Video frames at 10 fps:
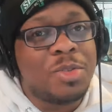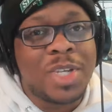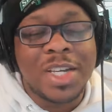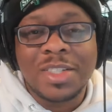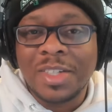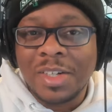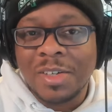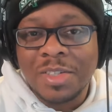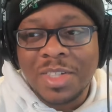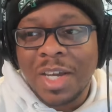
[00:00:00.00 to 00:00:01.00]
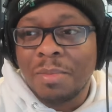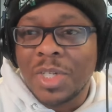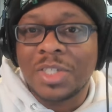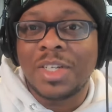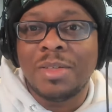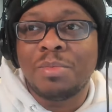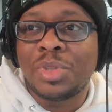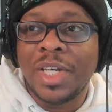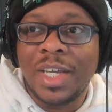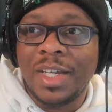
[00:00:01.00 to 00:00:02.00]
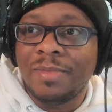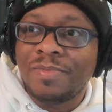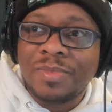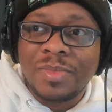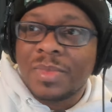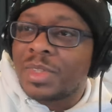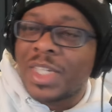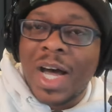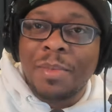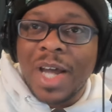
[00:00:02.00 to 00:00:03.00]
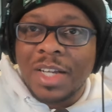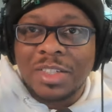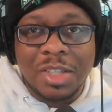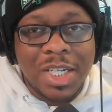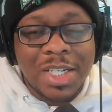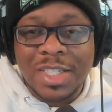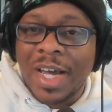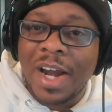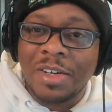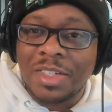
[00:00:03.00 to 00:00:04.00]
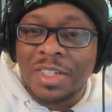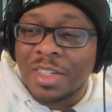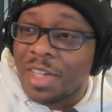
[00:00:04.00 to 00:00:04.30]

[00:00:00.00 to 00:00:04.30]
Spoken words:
You can't sit here and say Michigan played top notch the entire season.